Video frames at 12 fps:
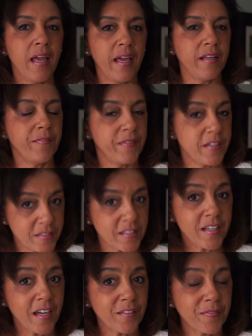and if there's
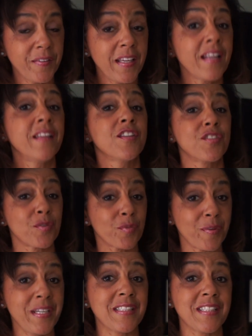a gut feeling, there's a
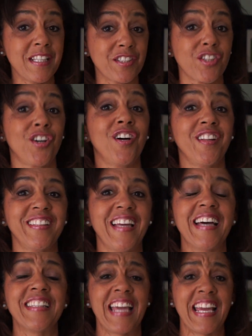reason it's called
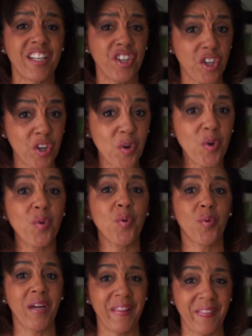that, and go
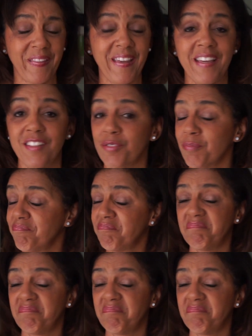with it.